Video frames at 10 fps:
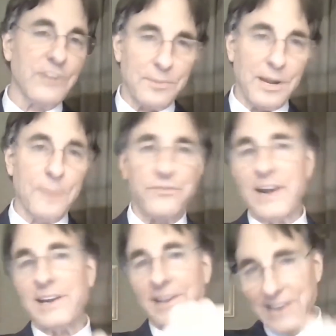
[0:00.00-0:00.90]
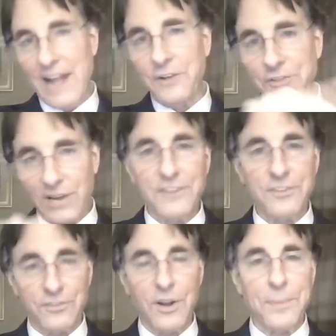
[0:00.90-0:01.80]
Sometimes finding the
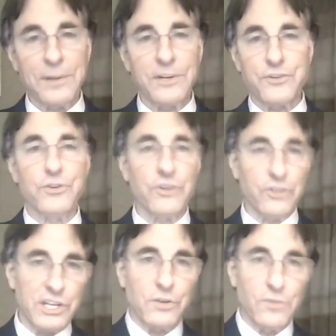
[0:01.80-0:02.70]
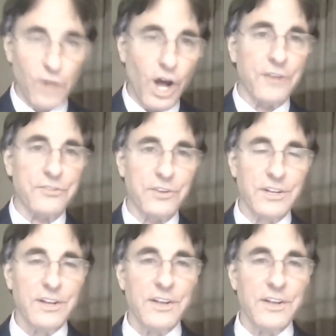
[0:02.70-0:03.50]
downsides of something that you just think you lost.